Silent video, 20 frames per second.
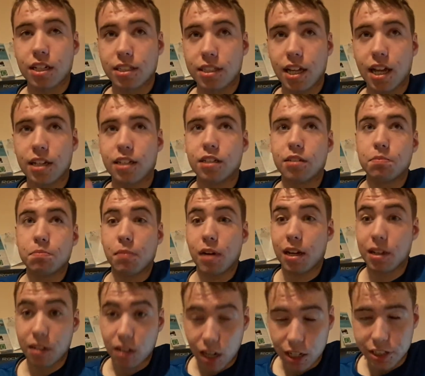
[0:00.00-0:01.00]
I said
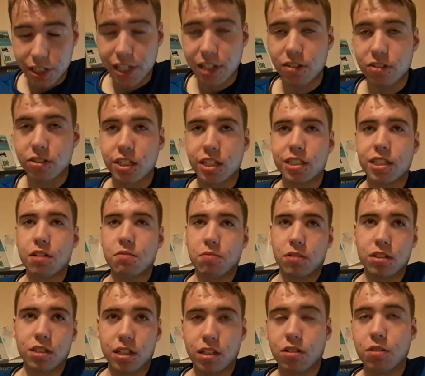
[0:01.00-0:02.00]
my ideas, I said
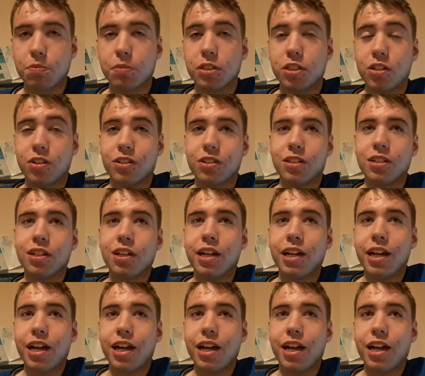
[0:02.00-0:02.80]
what they could be done.